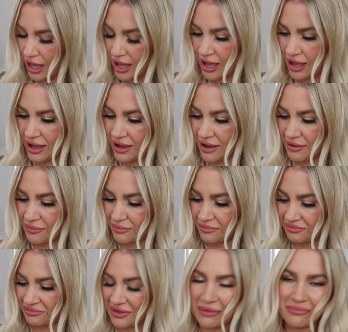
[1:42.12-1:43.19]

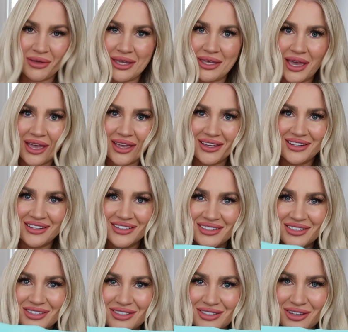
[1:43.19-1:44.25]
um, but yeah, it is
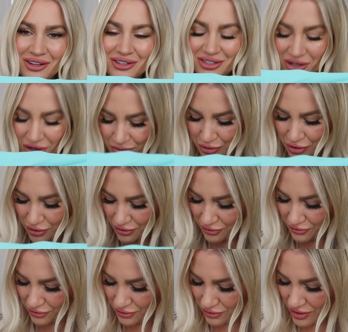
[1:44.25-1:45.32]
so, so
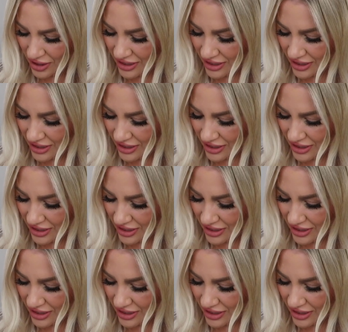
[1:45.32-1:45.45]
beautiful.